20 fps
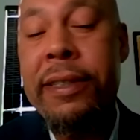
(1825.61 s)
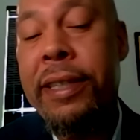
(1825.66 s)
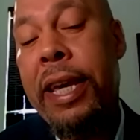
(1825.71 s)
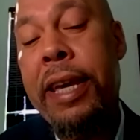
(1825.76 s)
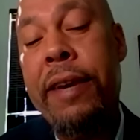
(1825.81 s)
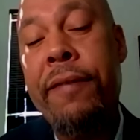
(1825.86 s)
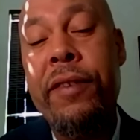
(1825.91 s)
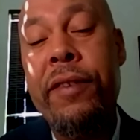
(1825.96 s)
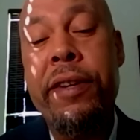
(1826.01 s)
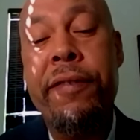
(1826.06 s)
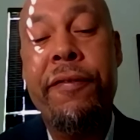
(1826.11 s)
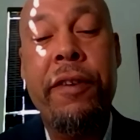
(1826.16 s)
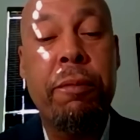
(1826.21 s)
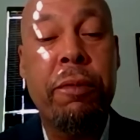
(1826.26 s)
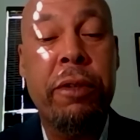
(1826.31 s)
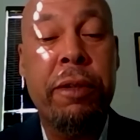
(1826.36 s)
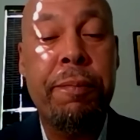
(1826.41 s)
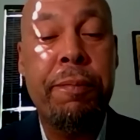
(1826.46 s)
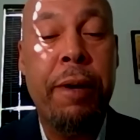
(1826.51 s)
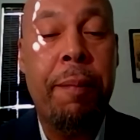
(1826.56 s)
even if it
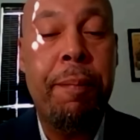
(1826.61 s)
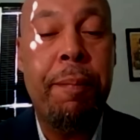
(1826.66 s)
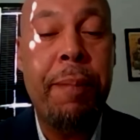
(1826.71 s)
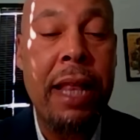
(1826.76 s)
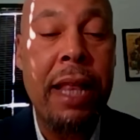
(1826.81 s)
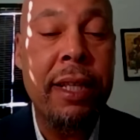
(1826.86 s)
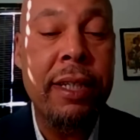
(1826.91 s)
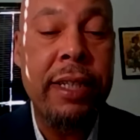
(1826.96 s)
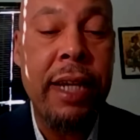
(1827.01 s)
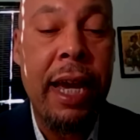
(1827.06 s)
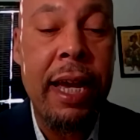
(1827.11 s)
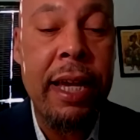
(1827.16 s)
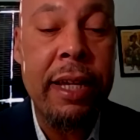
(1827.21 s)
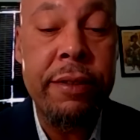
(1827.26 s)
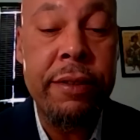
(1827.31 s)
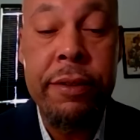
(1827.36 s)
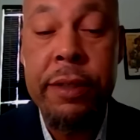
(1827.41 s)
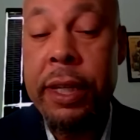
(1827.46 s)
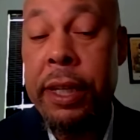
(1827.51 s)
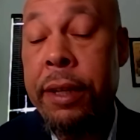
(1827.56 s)
was
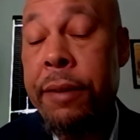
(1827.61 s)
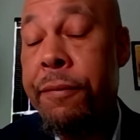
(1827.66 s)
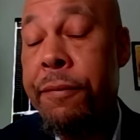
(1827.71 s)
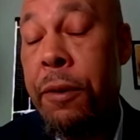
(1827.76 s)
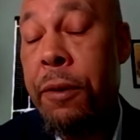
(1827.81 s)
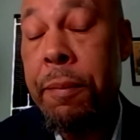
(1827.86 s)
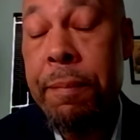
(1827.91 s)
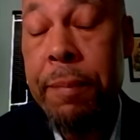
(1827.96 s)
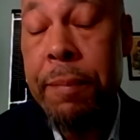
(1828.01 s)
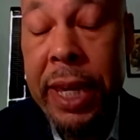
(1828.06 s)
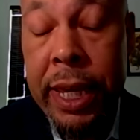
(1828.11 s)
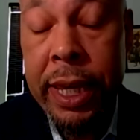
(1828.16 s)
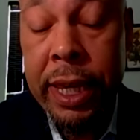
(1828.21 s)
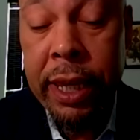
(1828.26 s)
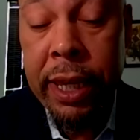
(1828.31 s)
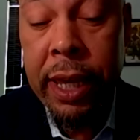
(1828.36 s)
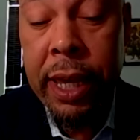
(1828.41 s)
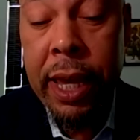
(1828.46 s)
apologizing for me.